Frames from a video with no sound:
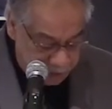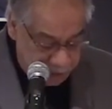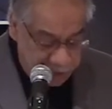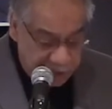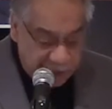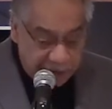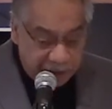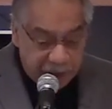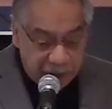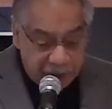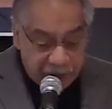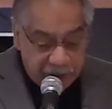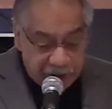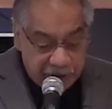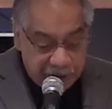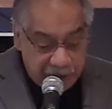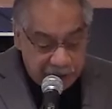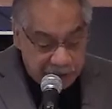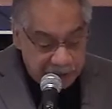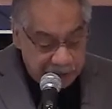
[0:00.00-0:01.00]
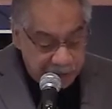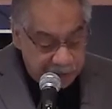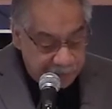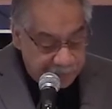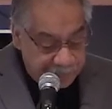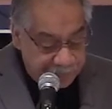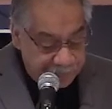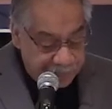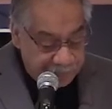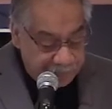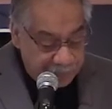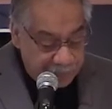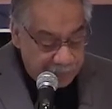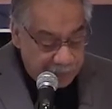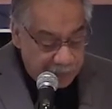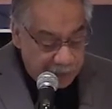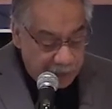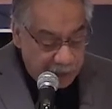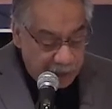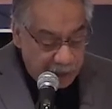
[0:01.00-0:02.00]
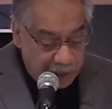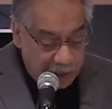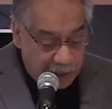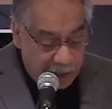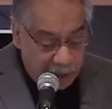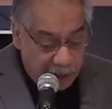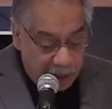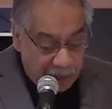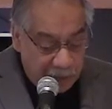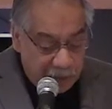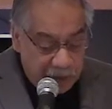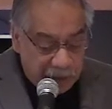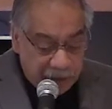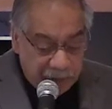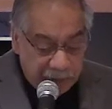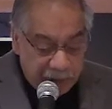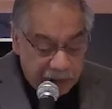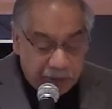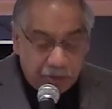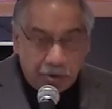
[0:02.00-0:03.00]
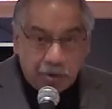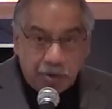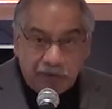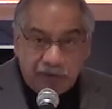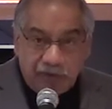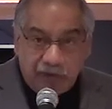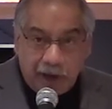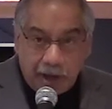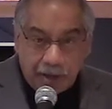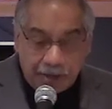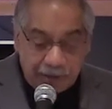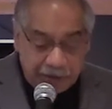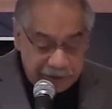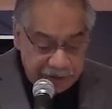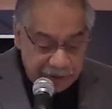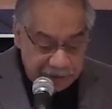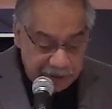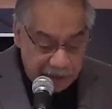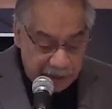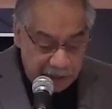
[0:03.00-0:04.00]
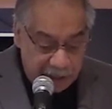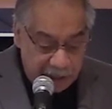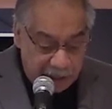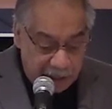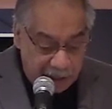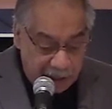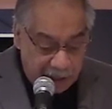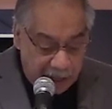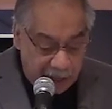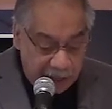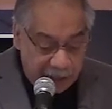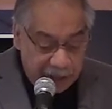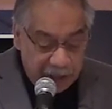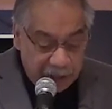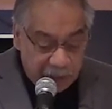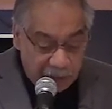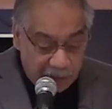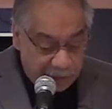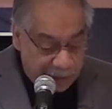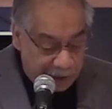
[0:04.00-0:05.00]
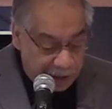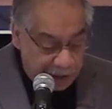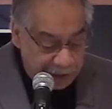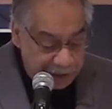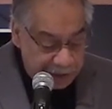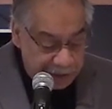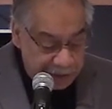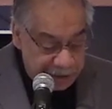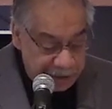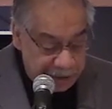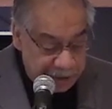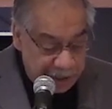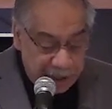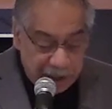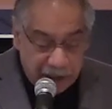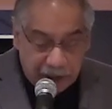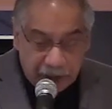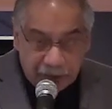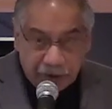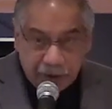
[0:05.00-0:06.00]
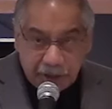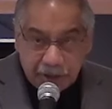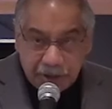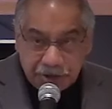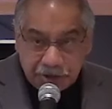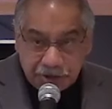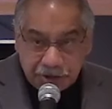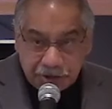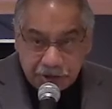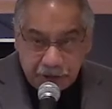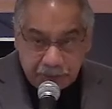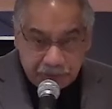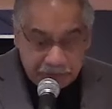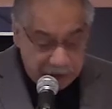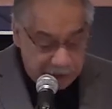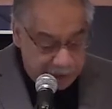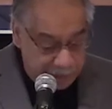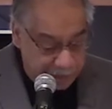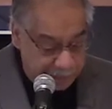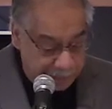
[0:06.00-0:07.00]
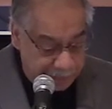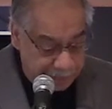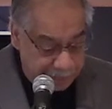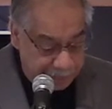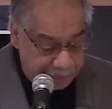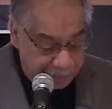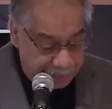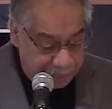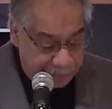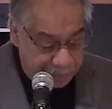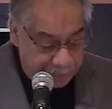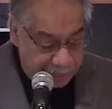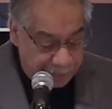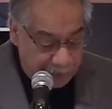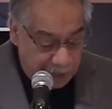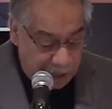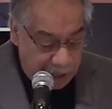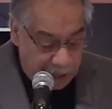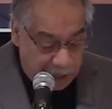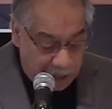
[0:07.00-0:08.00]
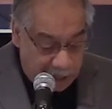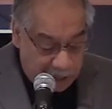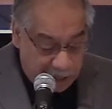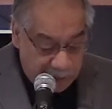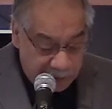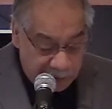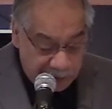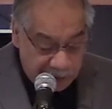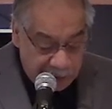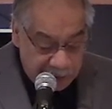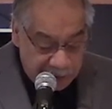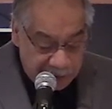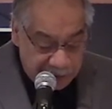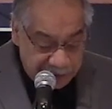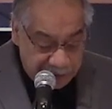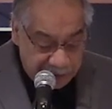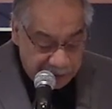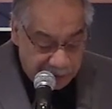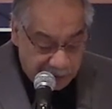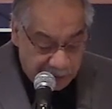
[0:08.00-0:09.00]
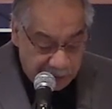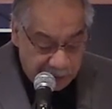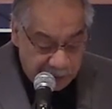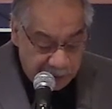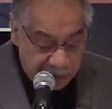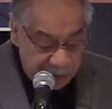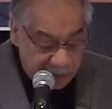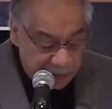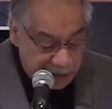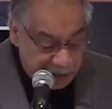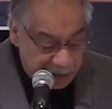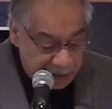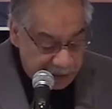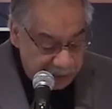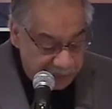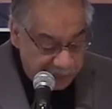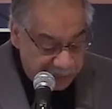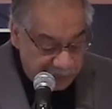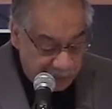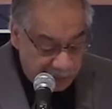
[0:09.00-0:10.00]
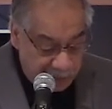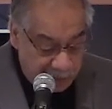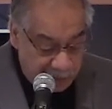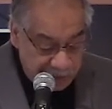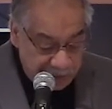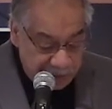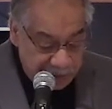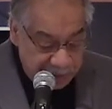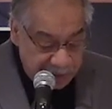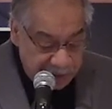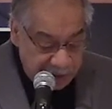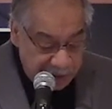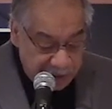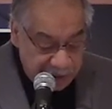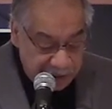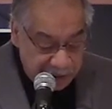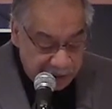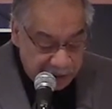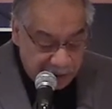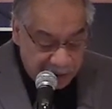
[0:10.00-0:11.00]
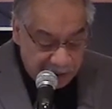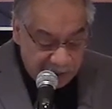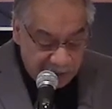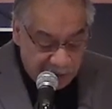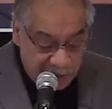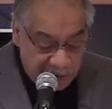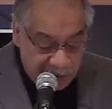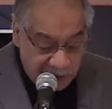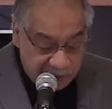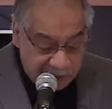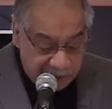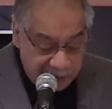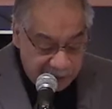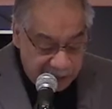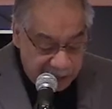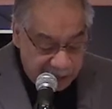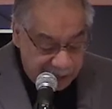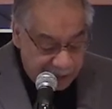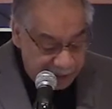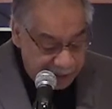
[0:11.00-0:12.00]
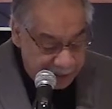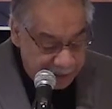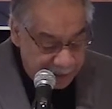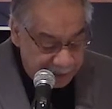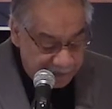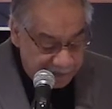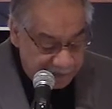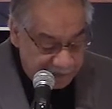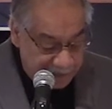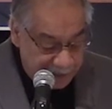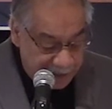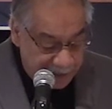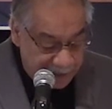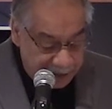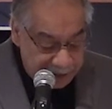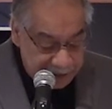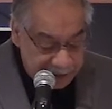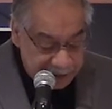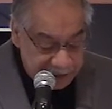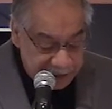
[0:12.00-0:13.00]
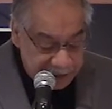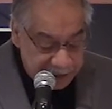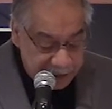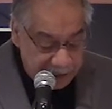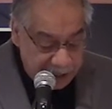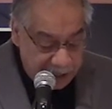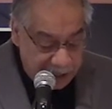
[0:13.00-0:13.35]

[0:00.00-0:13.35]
in our communities. We can be good fathers and equal partners in our relationships. Even though there's a growing momentum for boys and men to get involved in ending the violence,